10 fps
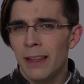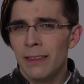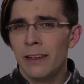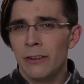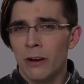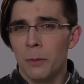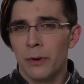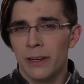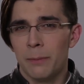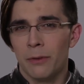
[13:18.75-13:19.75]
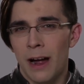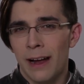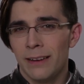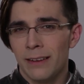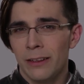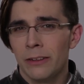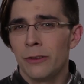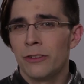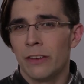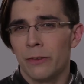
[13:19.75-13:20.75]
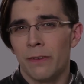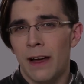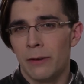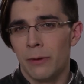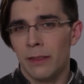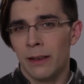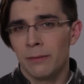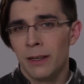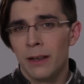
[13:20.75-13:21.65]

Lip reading: I think you're all pretty bright. You'll do just fine with it.